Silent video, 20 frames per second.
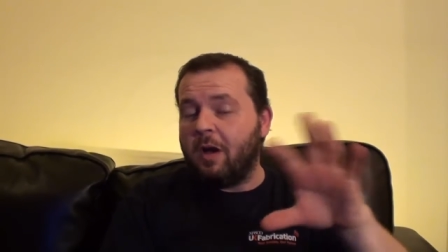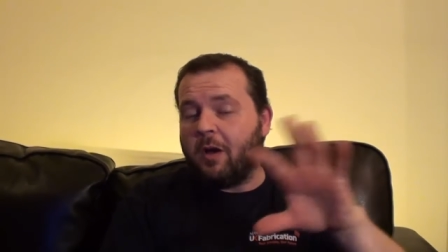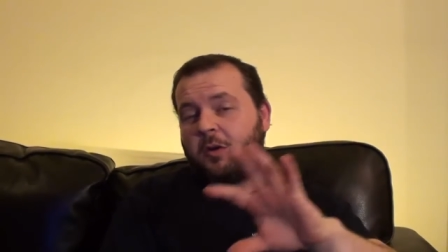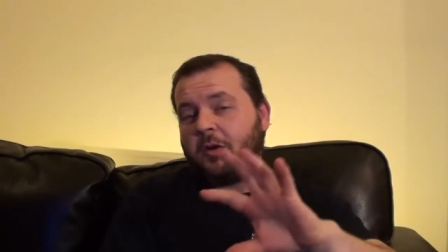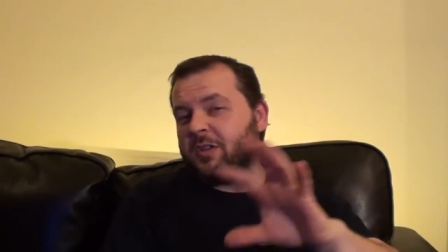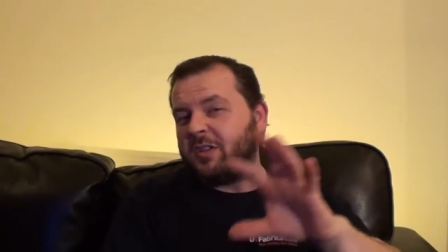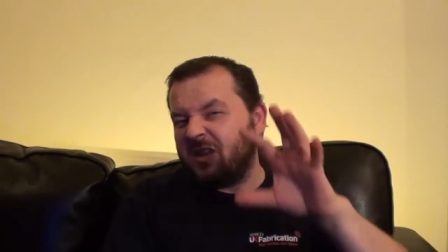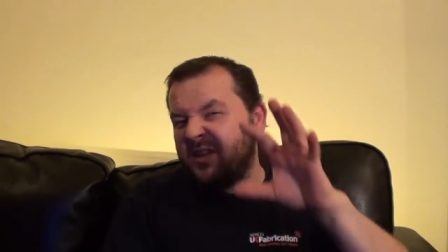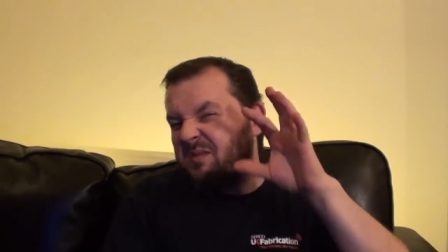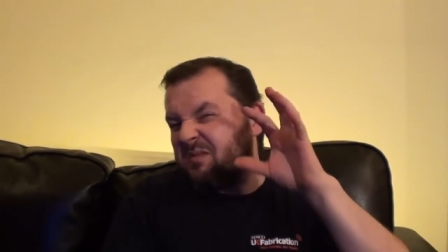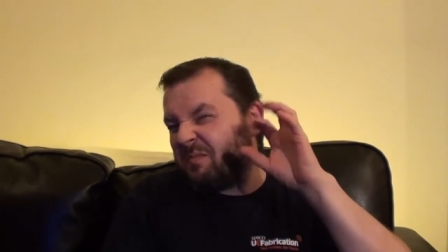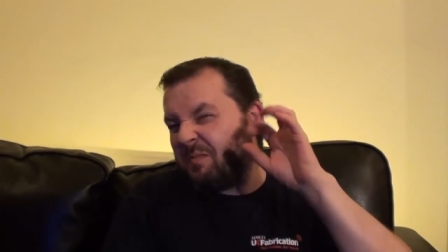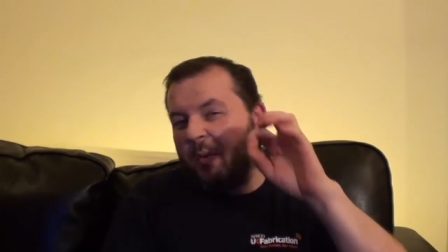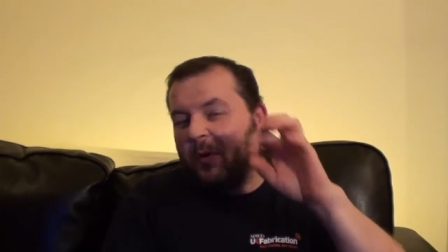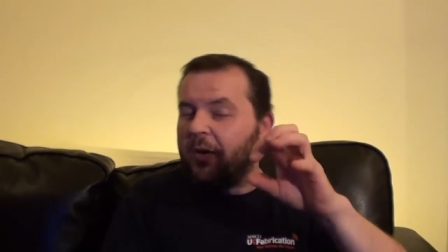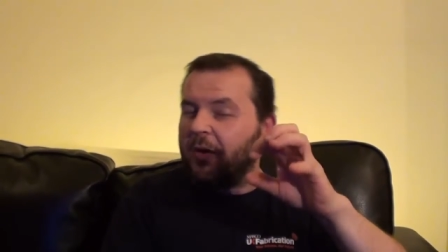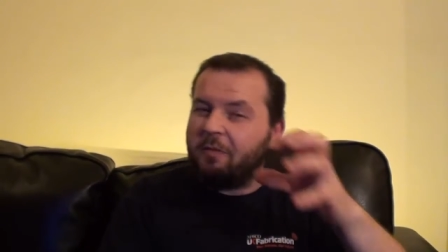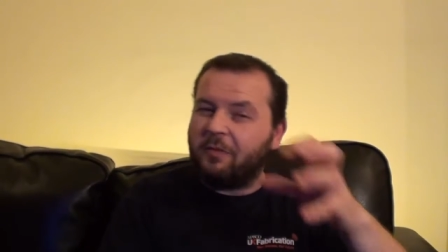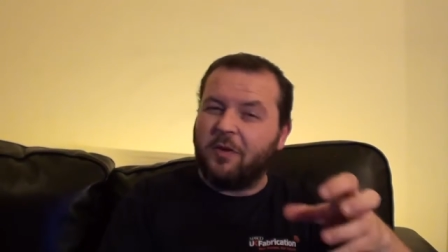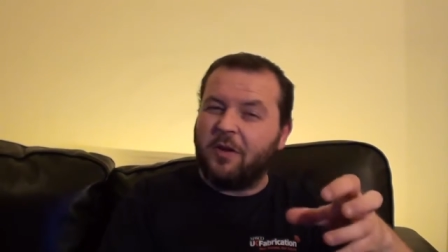or as
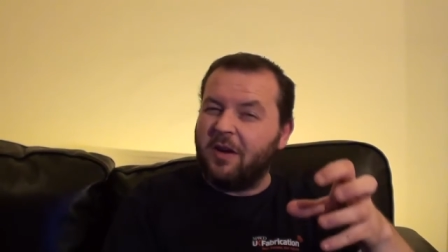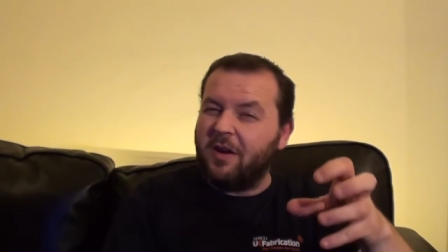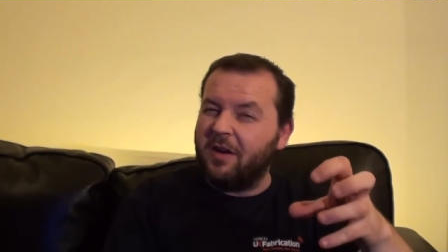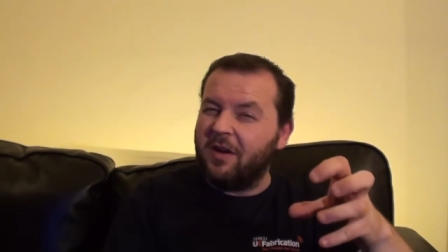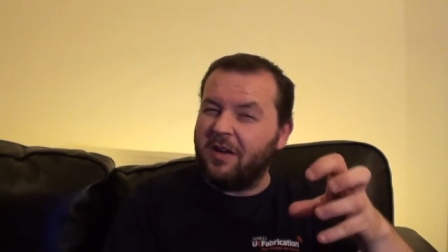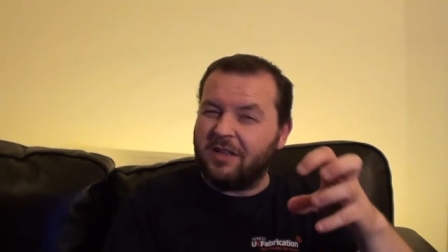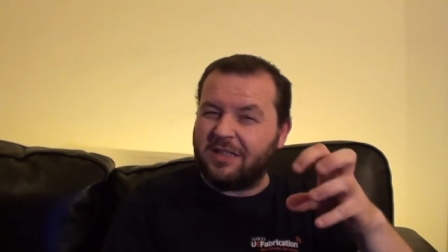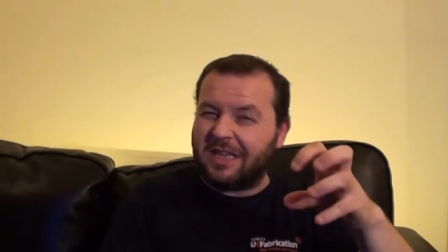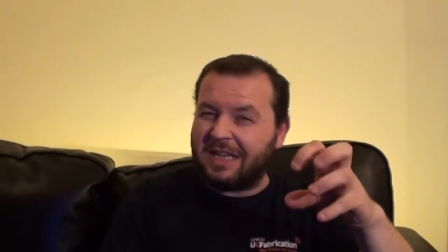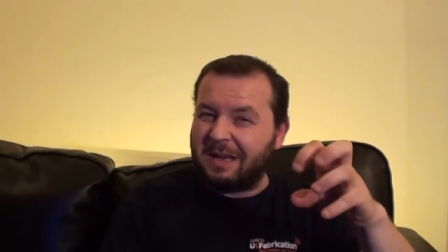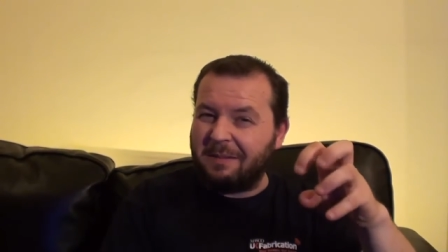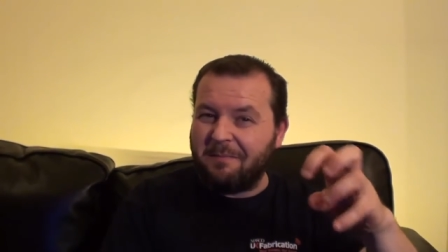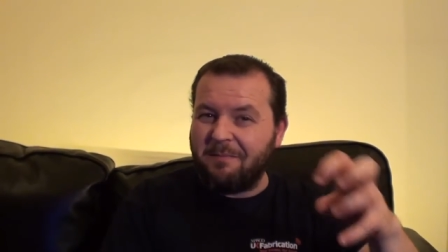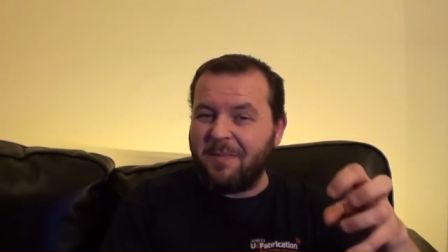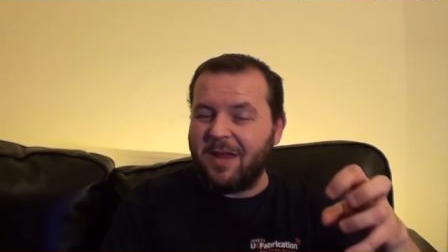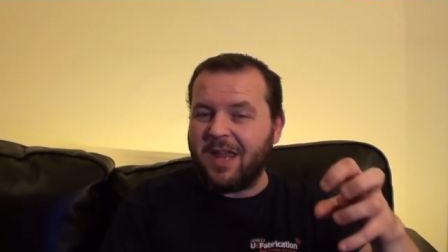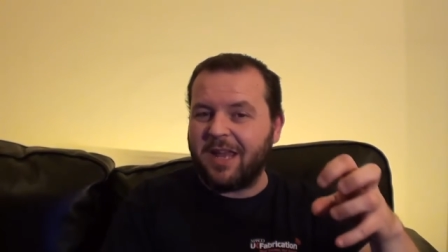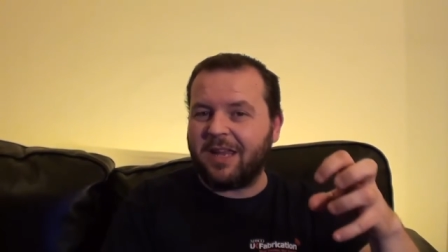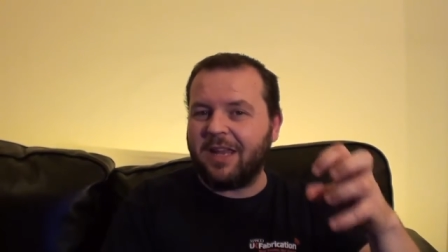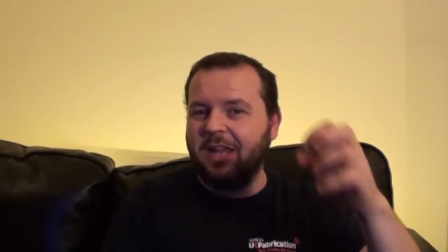spoiler-free as I can
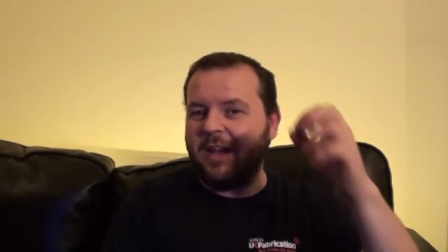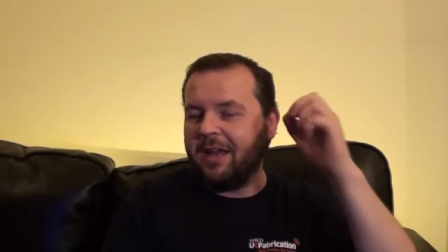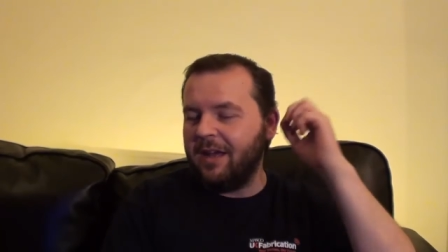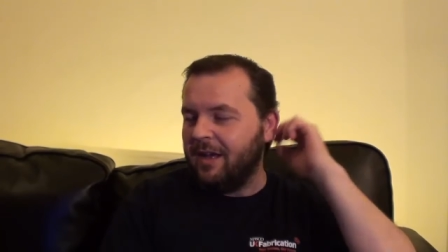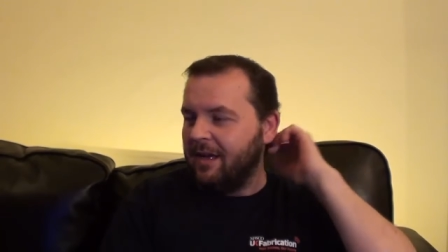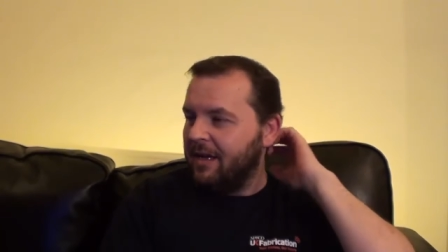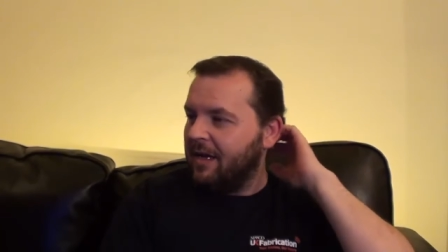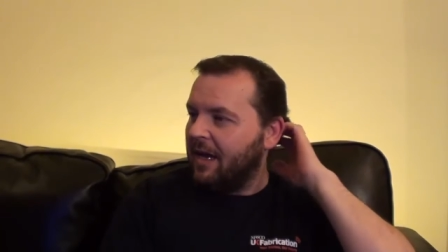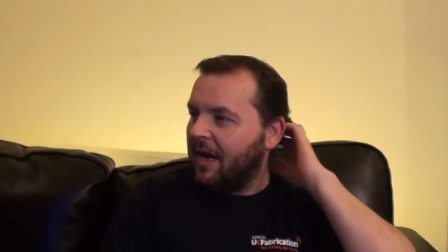make it.